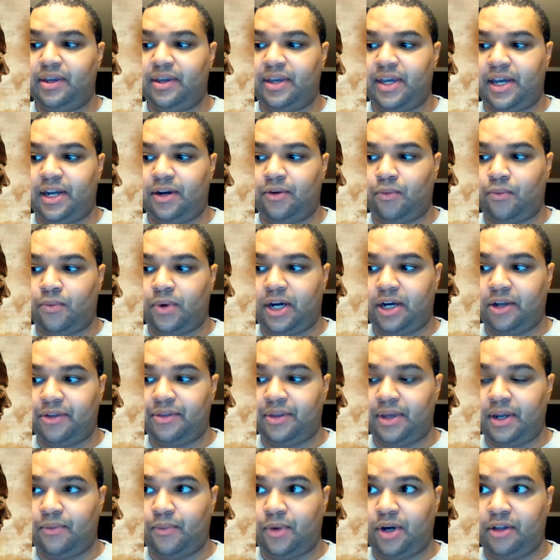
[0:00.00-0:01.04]
And
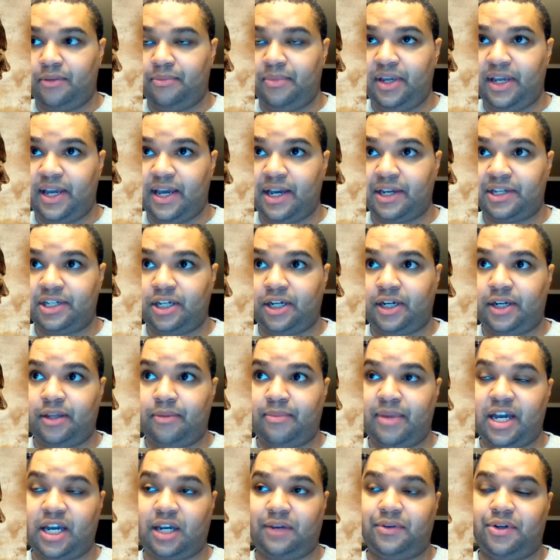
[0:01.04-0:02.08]
while being exiled in the
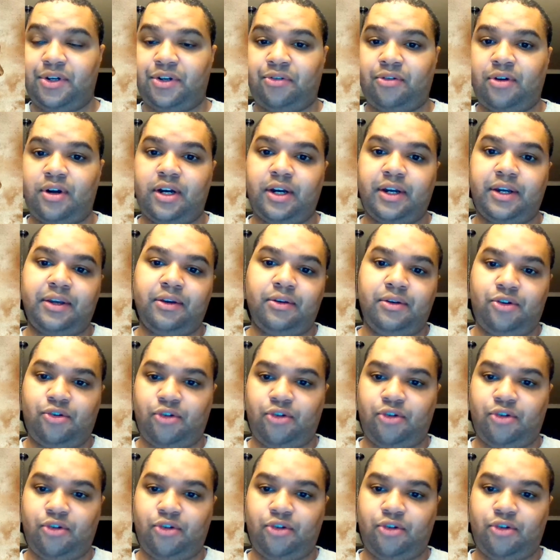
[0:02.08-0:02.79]
back of a truck,